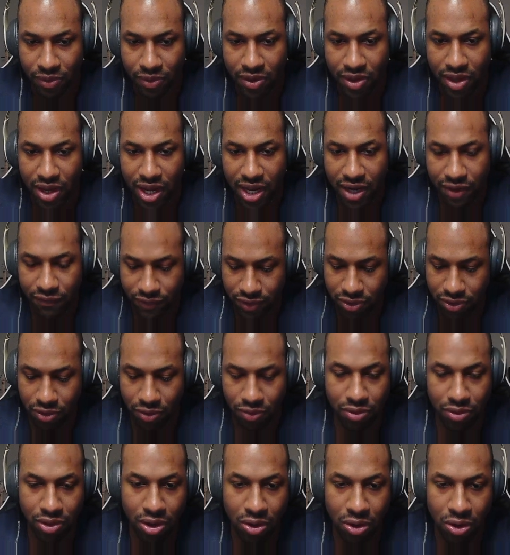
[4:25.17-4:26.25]
And if you
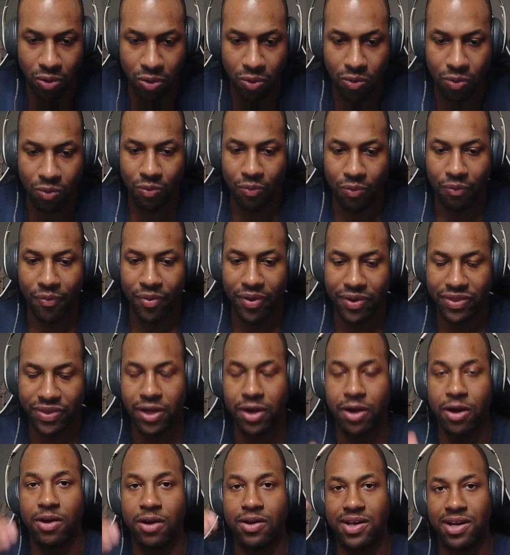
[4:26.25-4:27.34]
don't know,
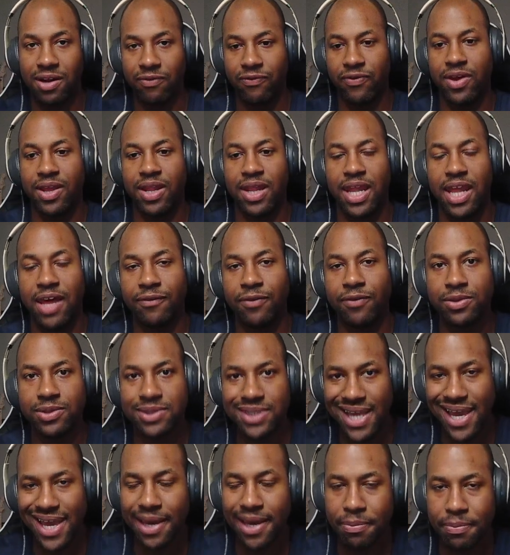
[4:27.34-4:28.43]
there are different levels,
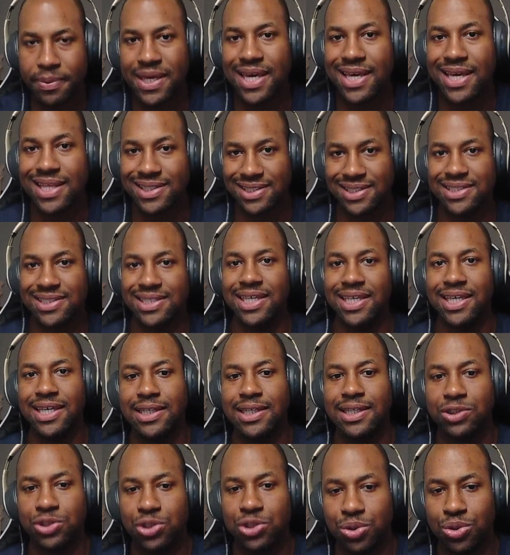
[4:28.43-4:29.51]
A, B, and C,
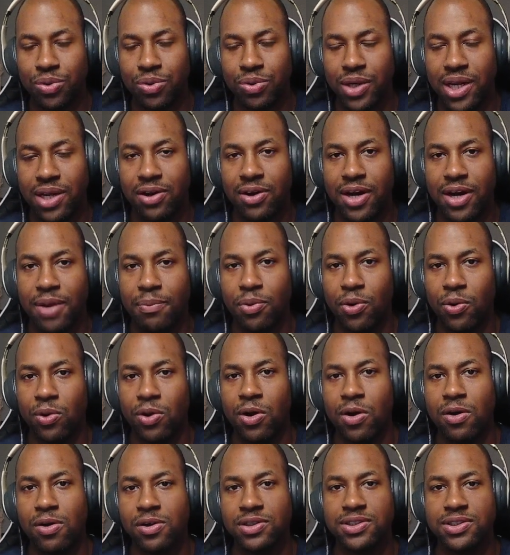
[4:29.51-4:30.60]
to Internet
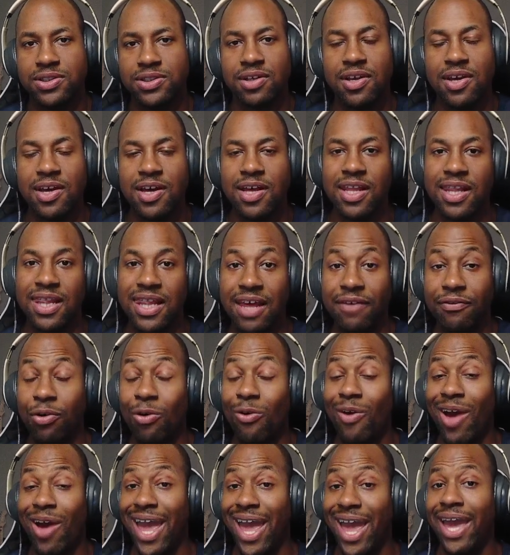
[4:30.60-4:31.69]
protocols.
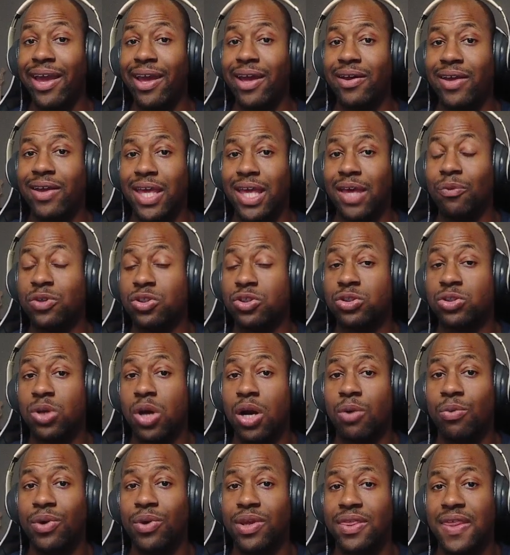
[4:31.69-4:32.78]
Level A, it will
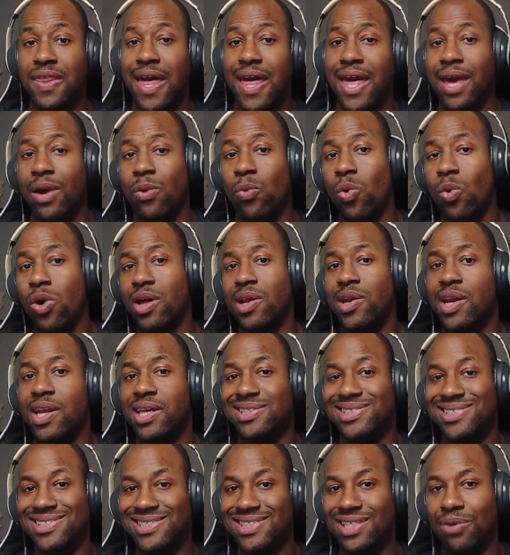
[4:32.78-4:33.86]
start with a
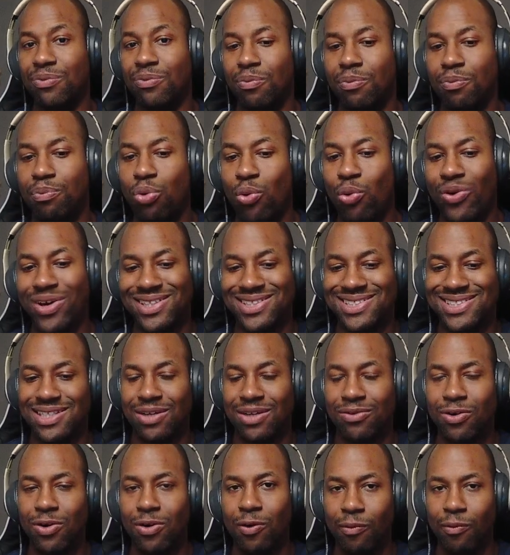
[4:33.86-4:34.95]

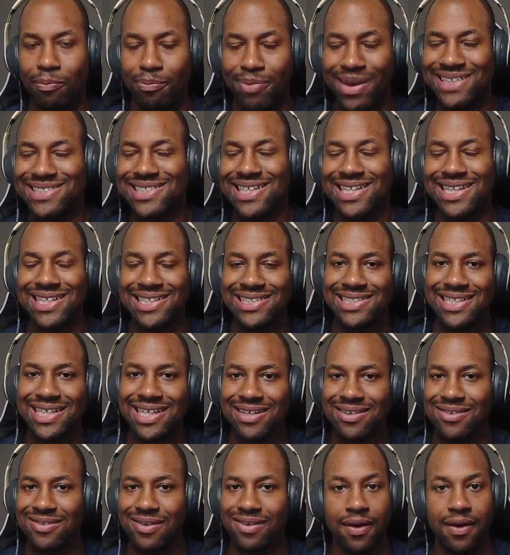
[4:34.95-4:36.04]
1.0, basically
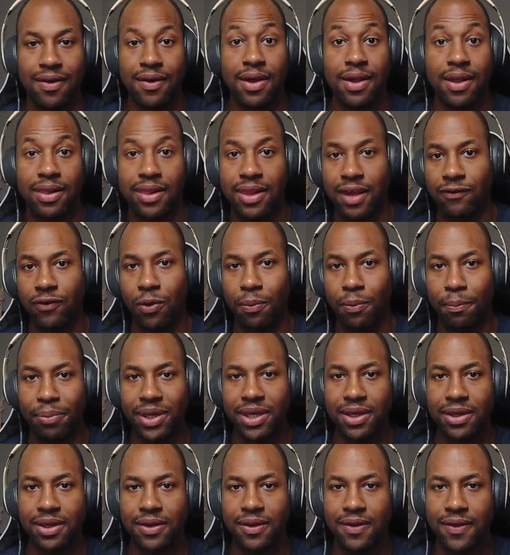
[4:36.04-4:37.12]
10. Level
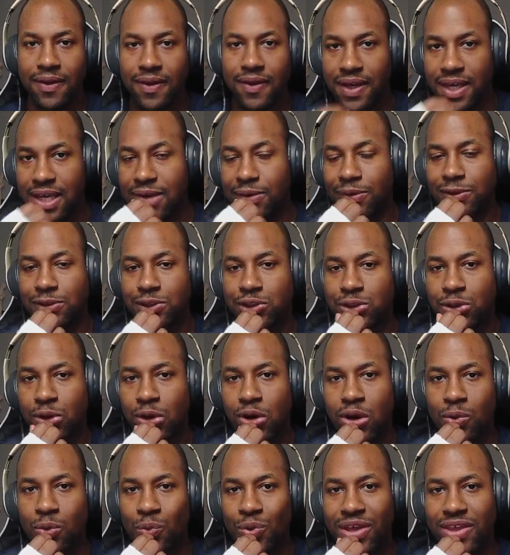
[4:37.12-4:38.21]
B, it will
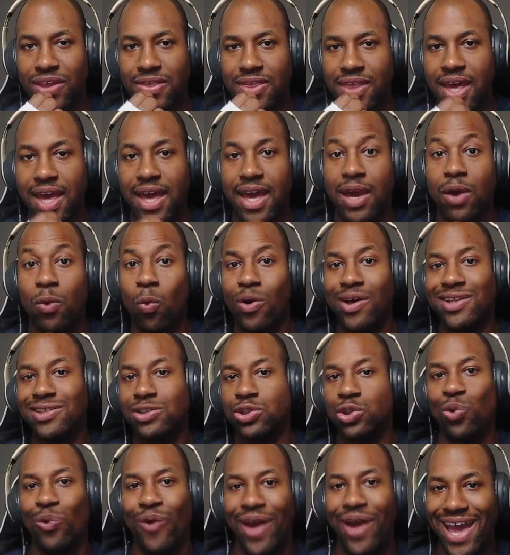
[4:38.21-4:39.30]
start with a
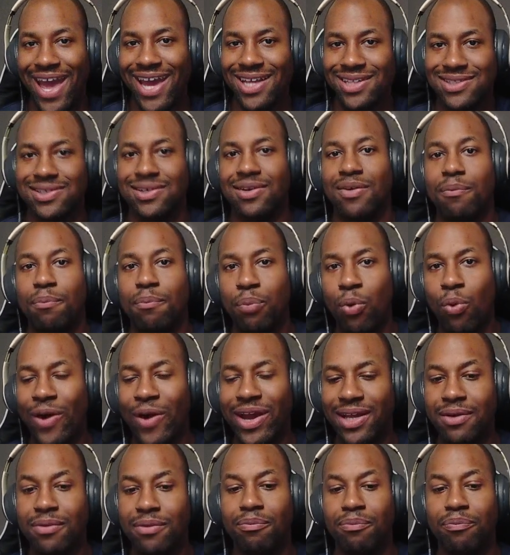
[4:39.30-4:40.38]
128
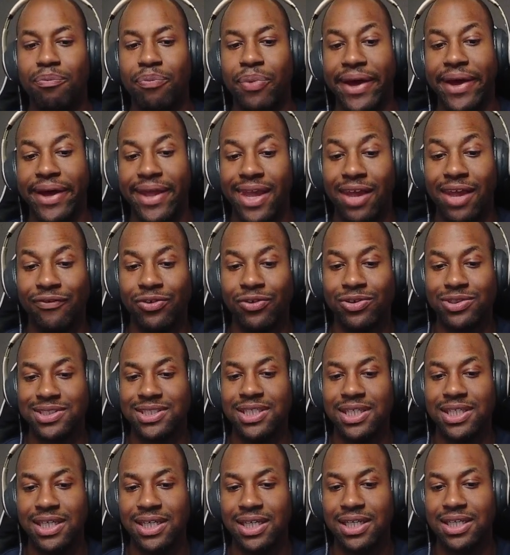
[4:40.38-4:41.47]
point, but level
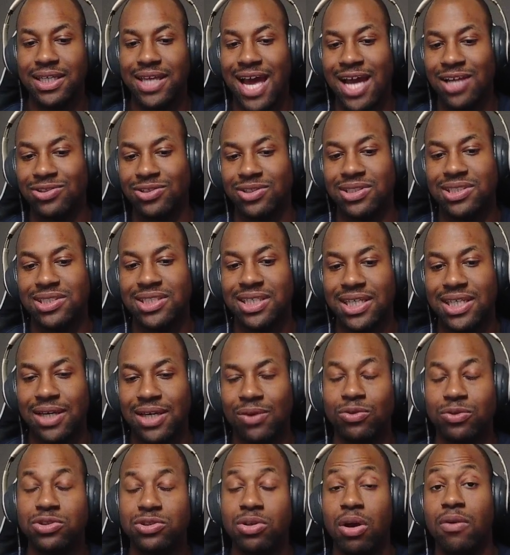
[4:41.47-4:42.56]
C, as you see,
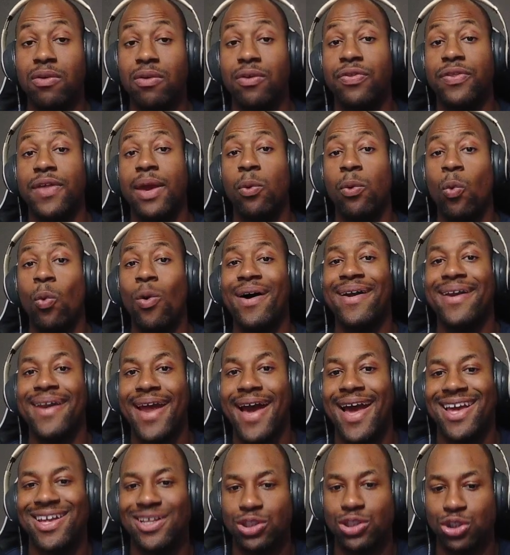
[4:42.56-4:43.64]
will start with a
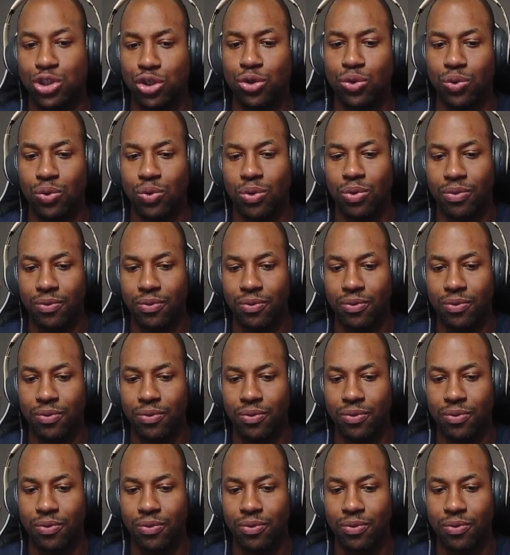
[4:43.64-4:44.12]
192.